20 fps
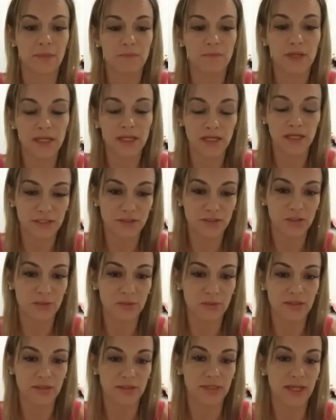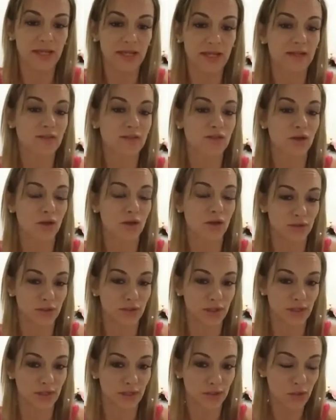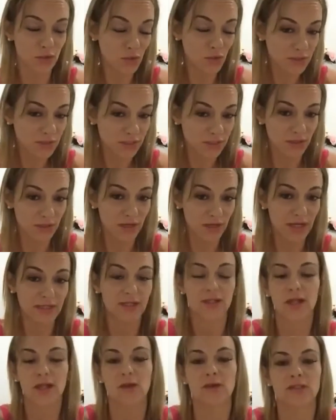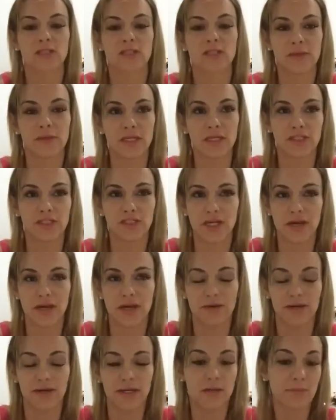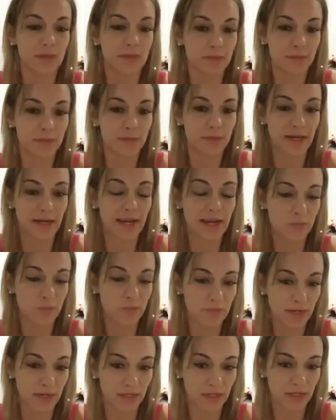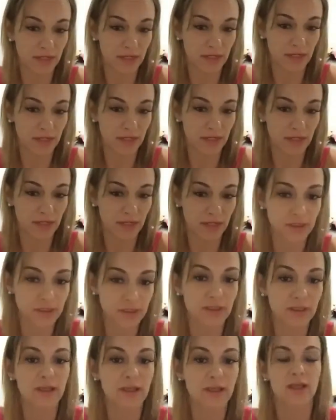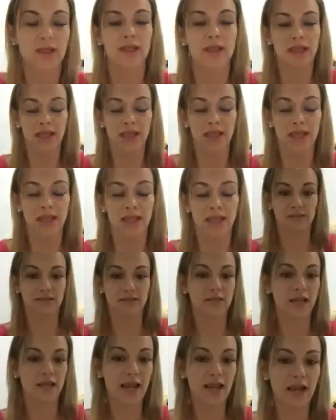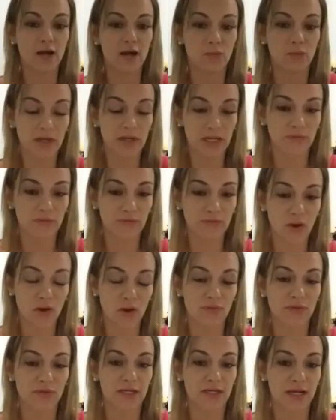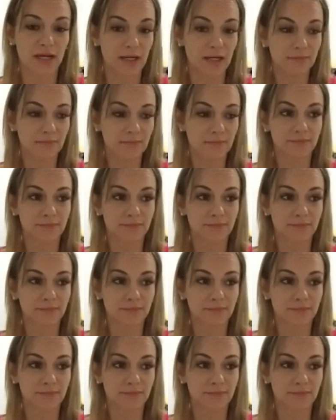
me and two other ladies on the call tonight are going to be sharing a bit about our background and how we've overcome